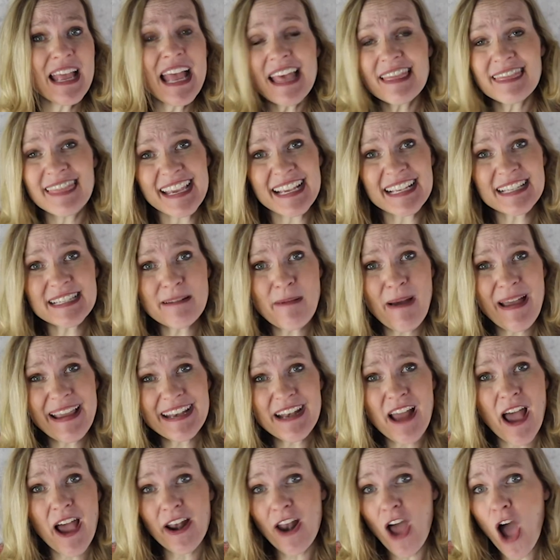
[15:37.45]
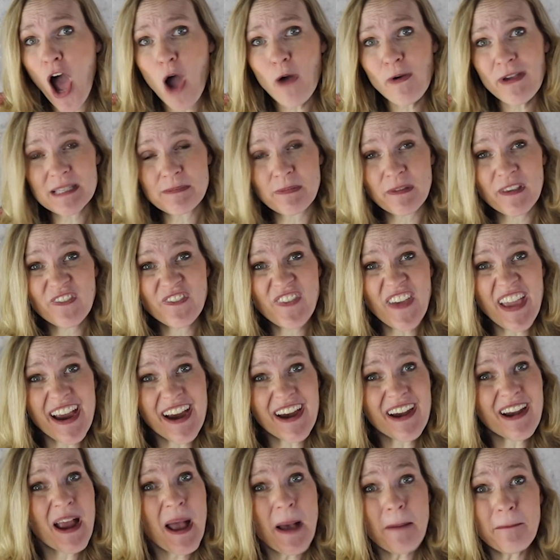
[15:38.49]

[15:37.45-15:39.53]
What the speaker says: things might not always be fair,